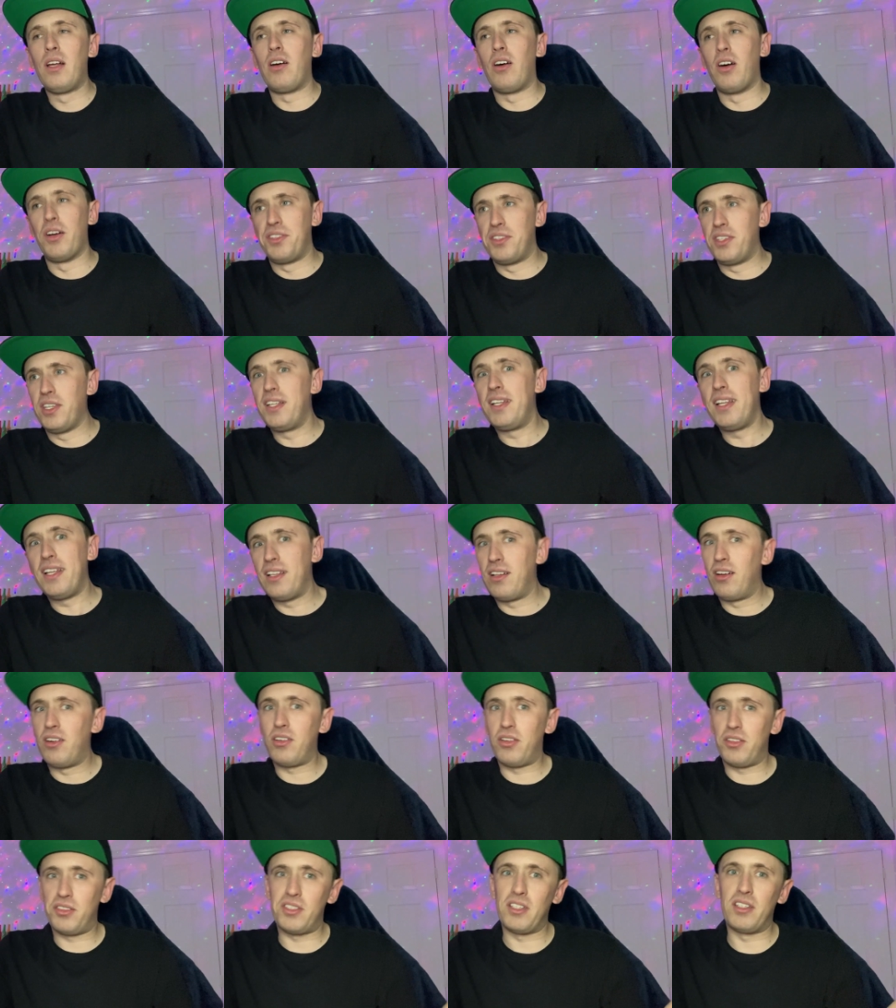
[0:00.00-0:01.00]
Ideally,
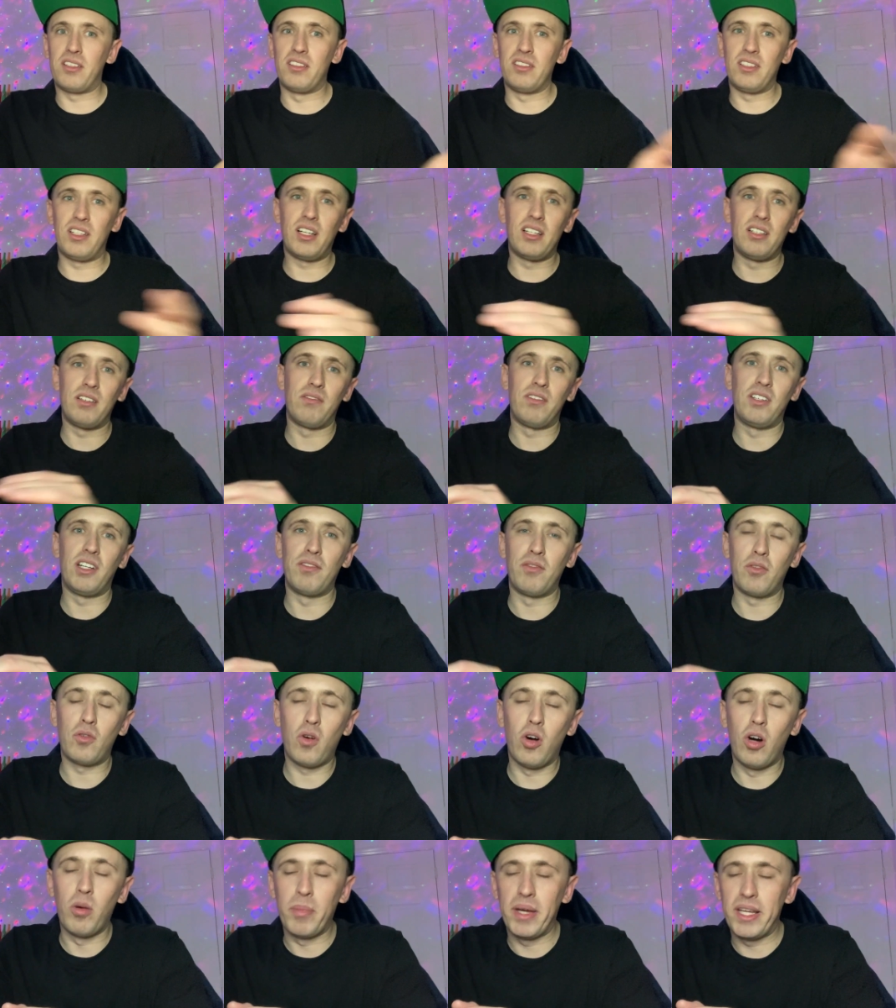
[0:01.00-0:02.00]
like I said in kind of another
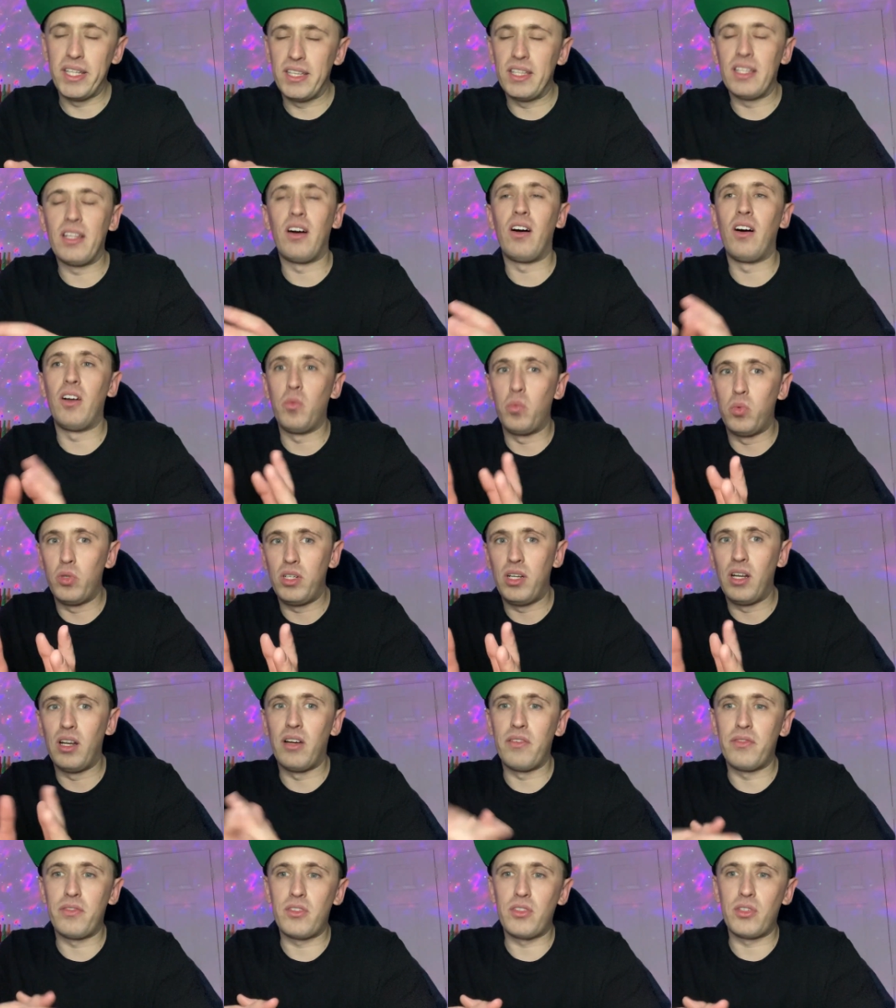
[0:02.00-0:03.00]
comment, I would
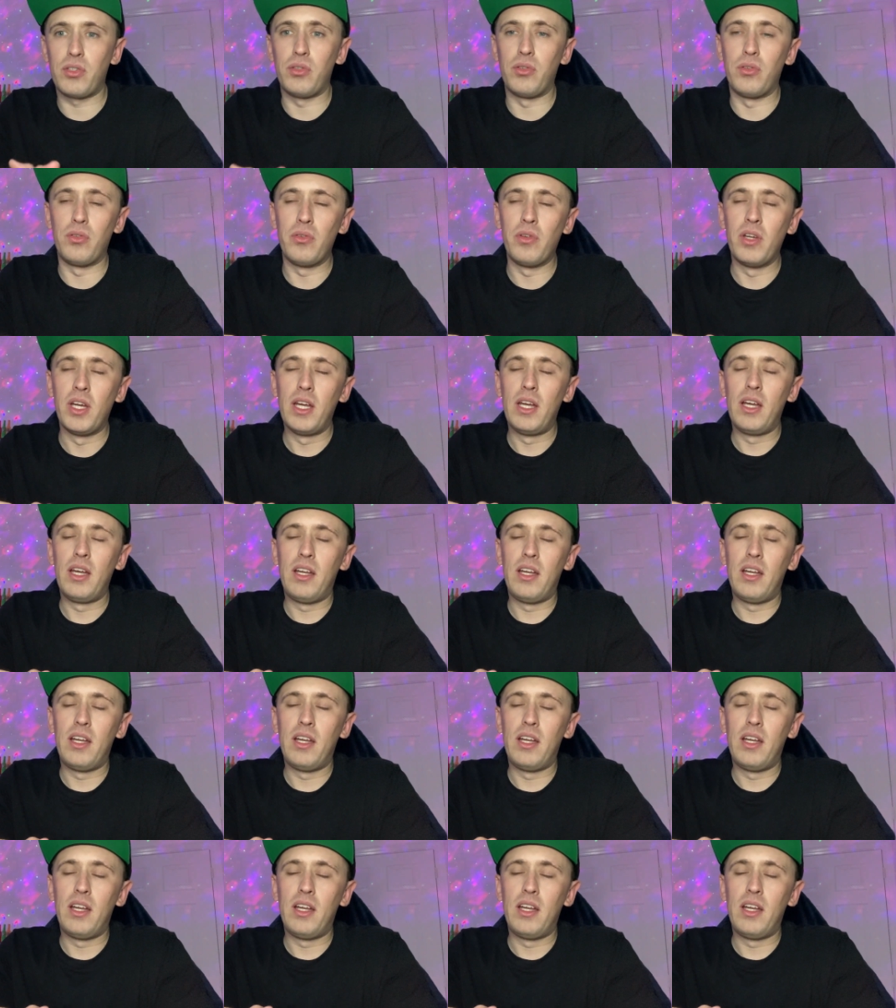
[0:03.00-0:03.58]
love to